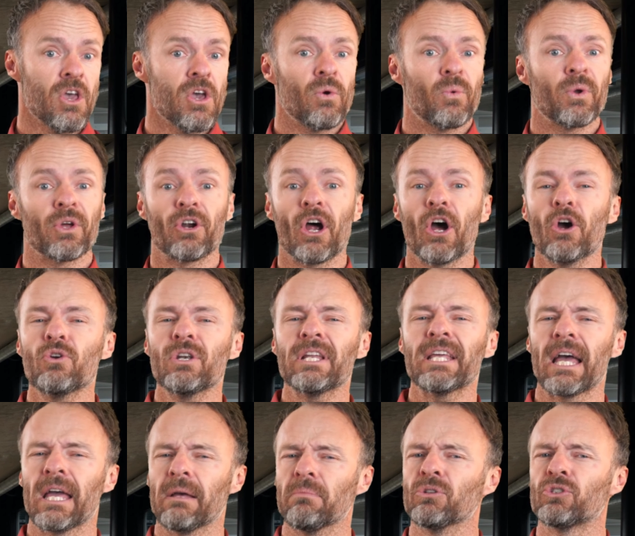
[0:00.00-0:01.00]
We are only
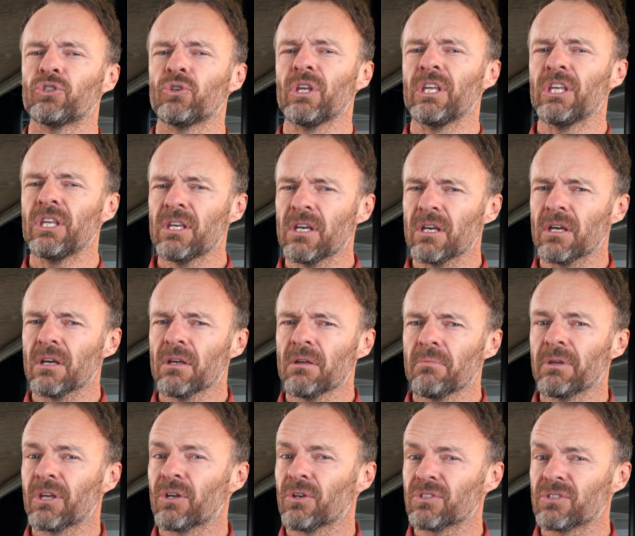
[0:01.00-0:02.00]
able to hear
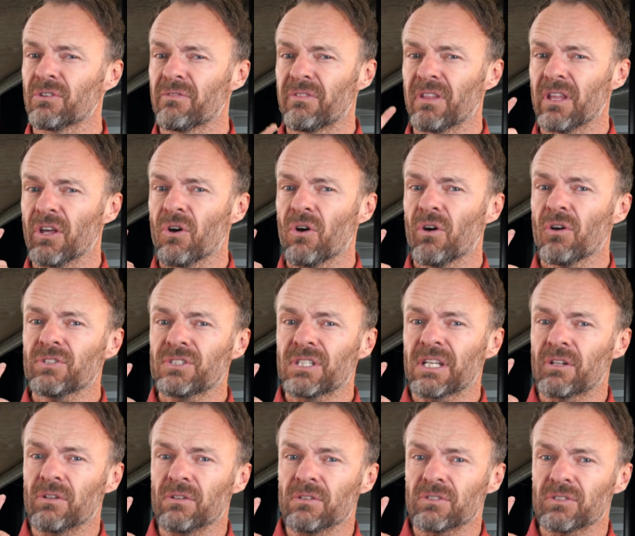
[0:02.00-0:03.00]
because of the
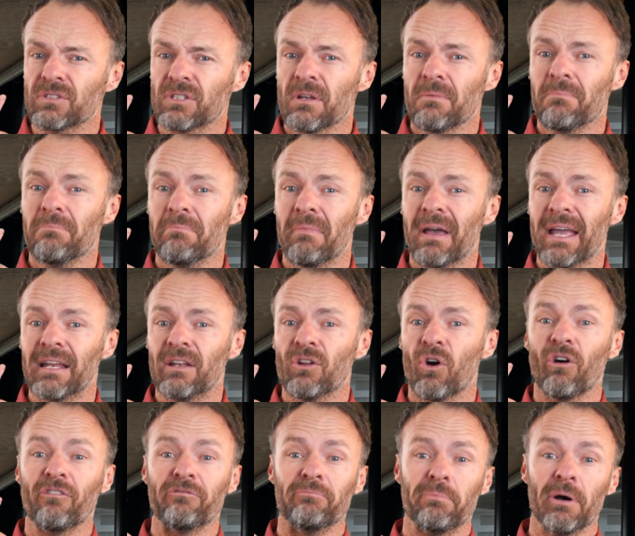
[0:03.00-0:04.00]
ossicles made
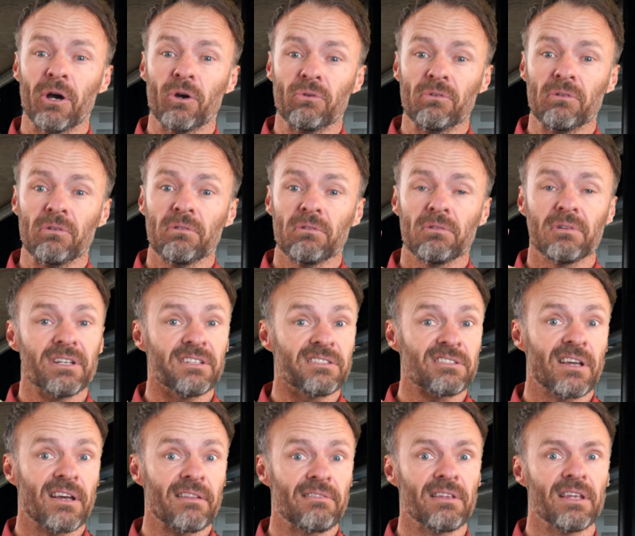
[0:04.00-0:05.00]
of bone
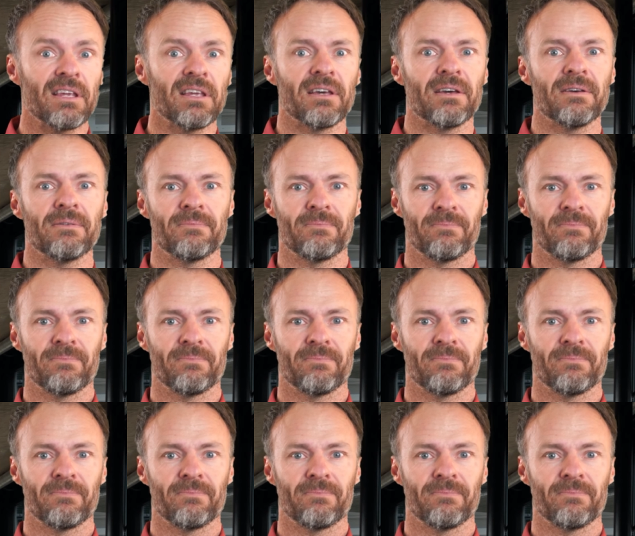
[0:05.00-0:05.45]
inside the ear.